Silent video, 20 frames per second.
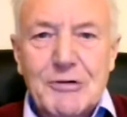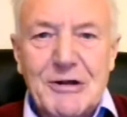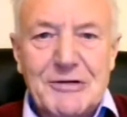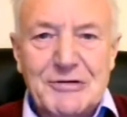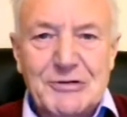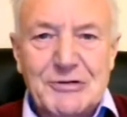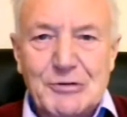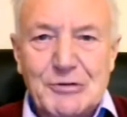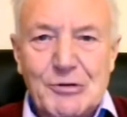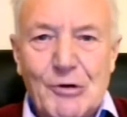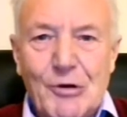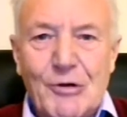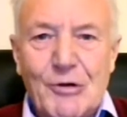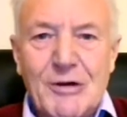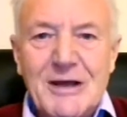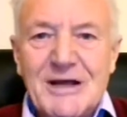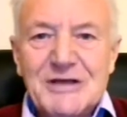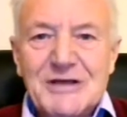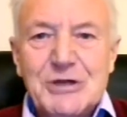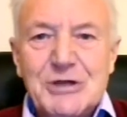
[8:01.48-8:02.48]
under the law.
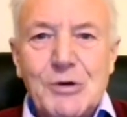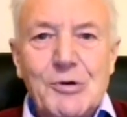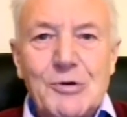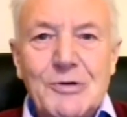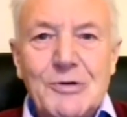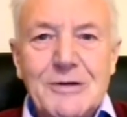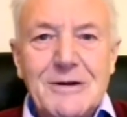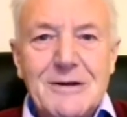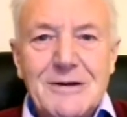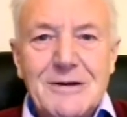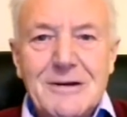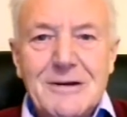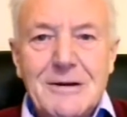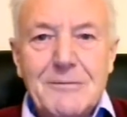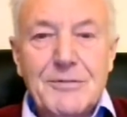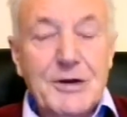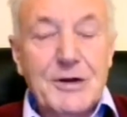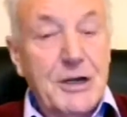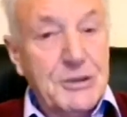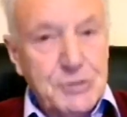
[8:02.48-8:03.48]
So,
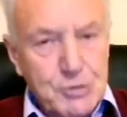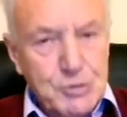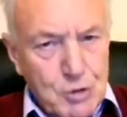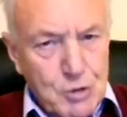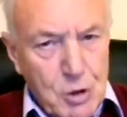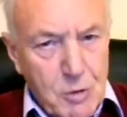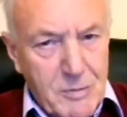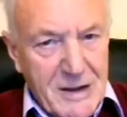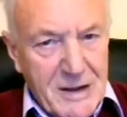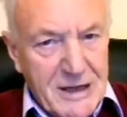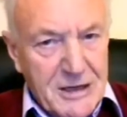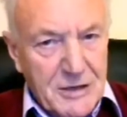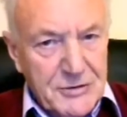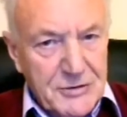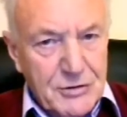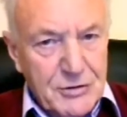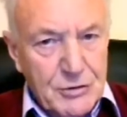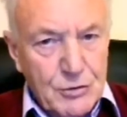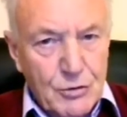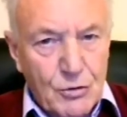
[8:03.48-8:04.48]
but I do go back
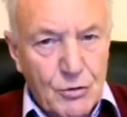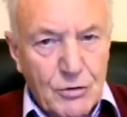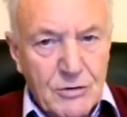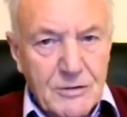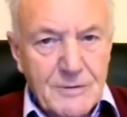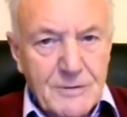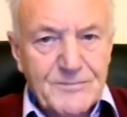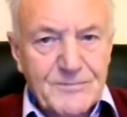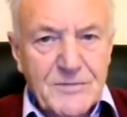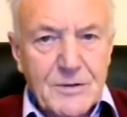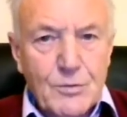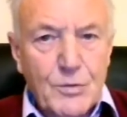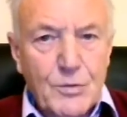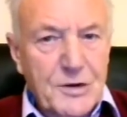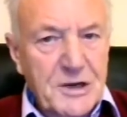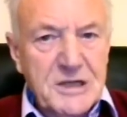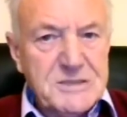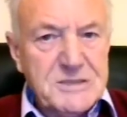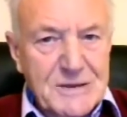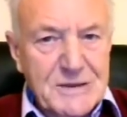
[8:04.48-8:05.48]
under the law
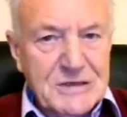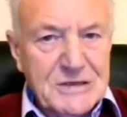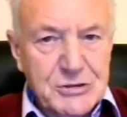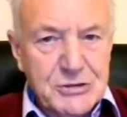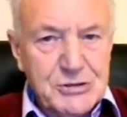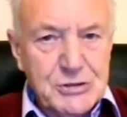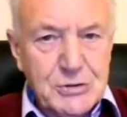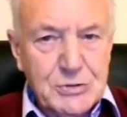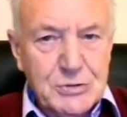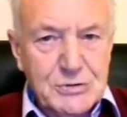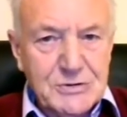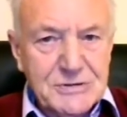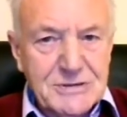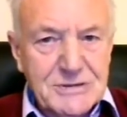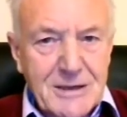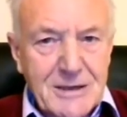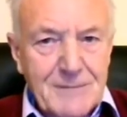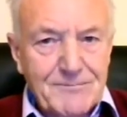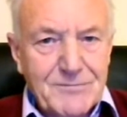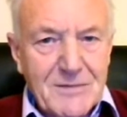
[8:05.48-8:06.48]
when I speak to Jews.
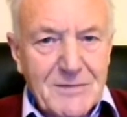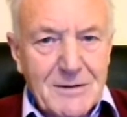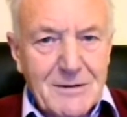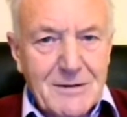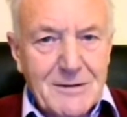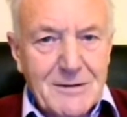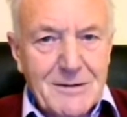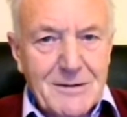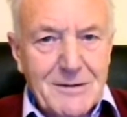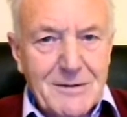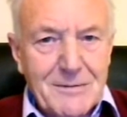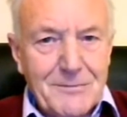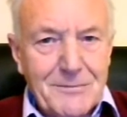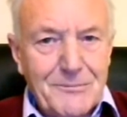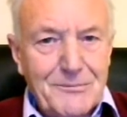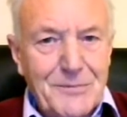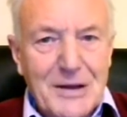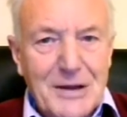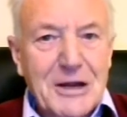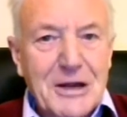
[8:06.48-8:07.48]

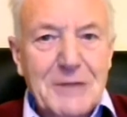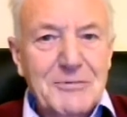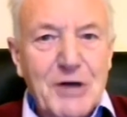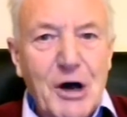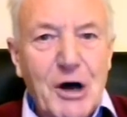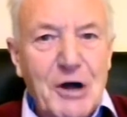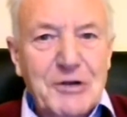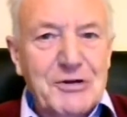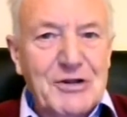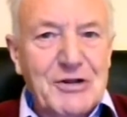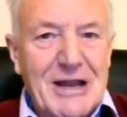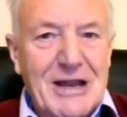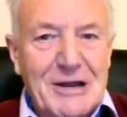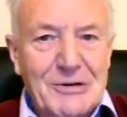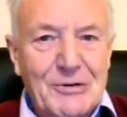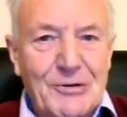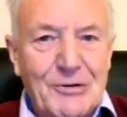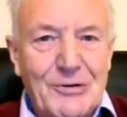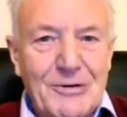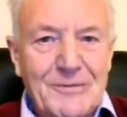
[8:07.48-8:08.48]
But I'm not under that
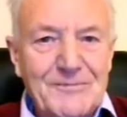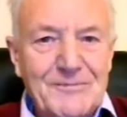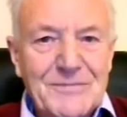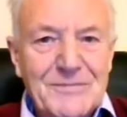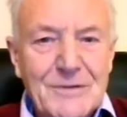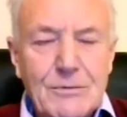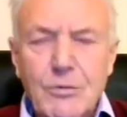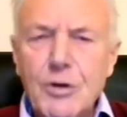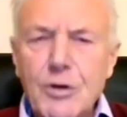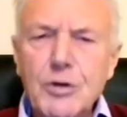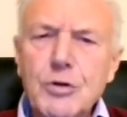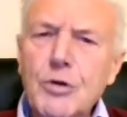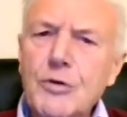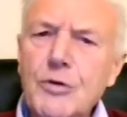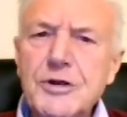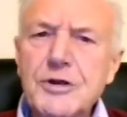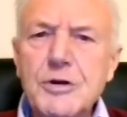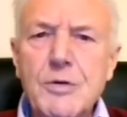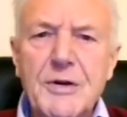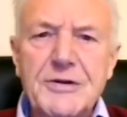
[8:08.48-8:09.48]
law. What law
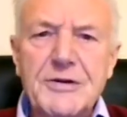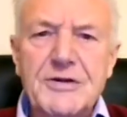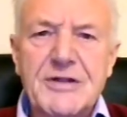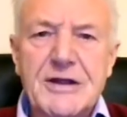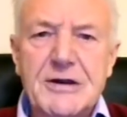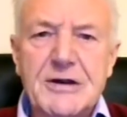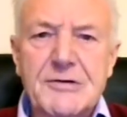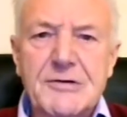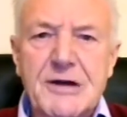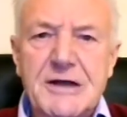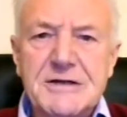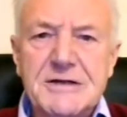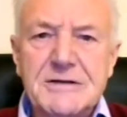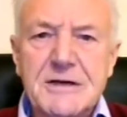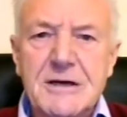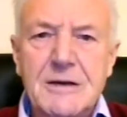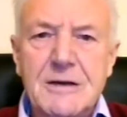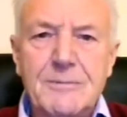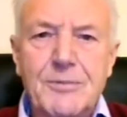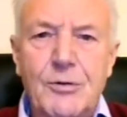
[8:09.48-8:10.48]
are you under then, Christ,
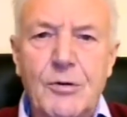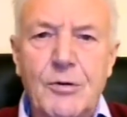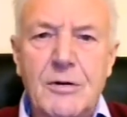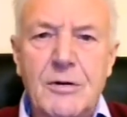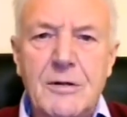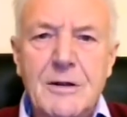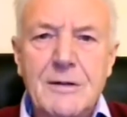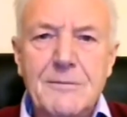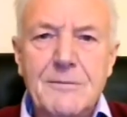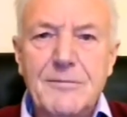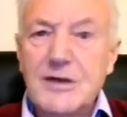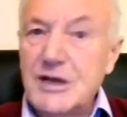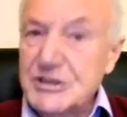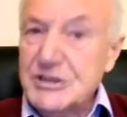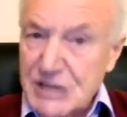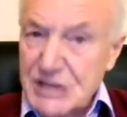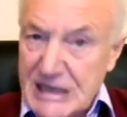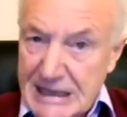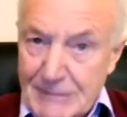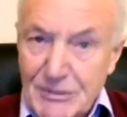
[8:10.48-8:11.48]
uh, Paul? Because
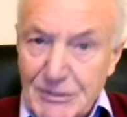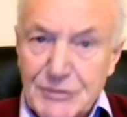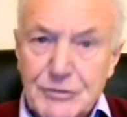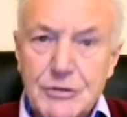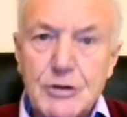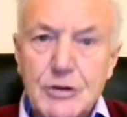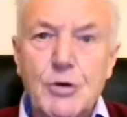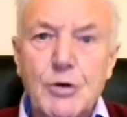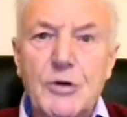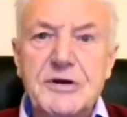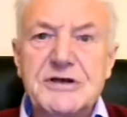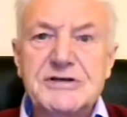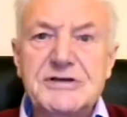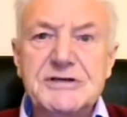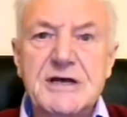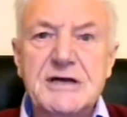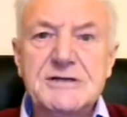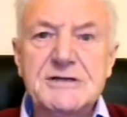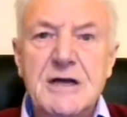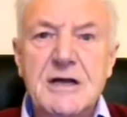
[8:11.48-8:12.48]
I am under a law, he
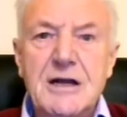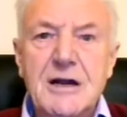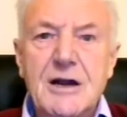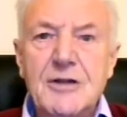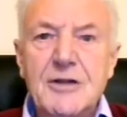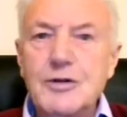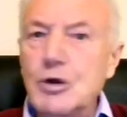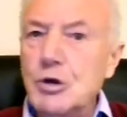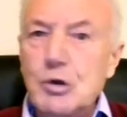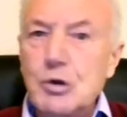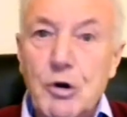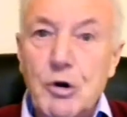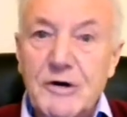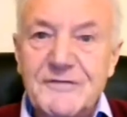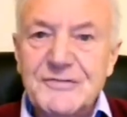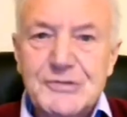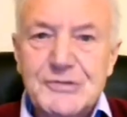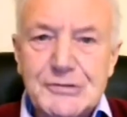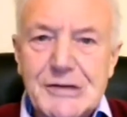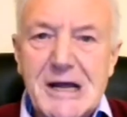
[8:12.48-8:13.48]
says, the law
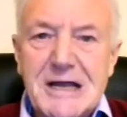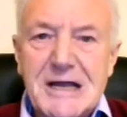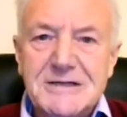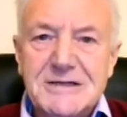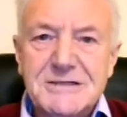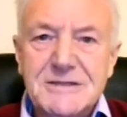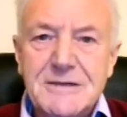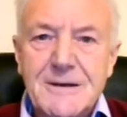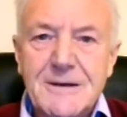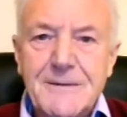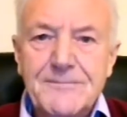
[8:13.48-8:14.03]
of Christ.